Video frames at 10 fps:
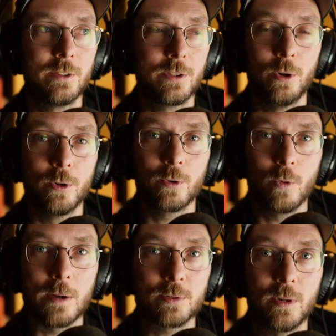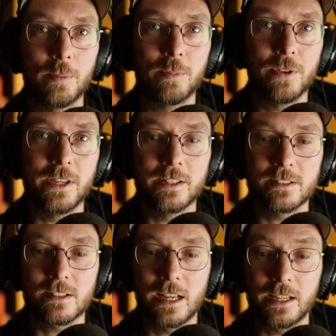the whole GuapSwap thing
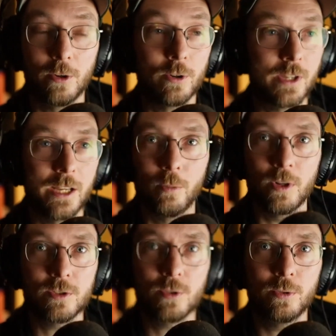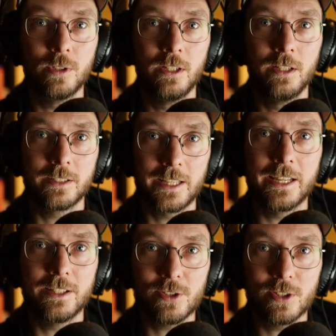is like, okay, I want to get
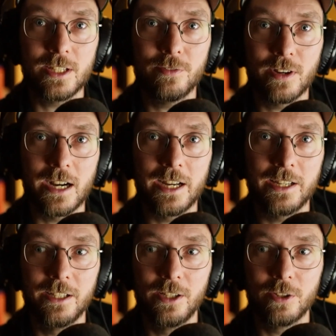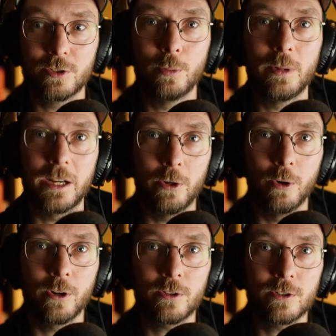into DeFi, so my
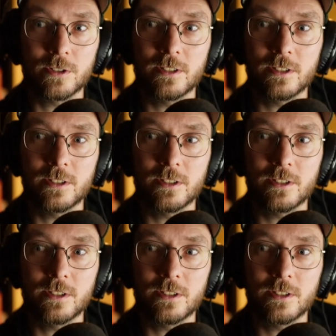ERG just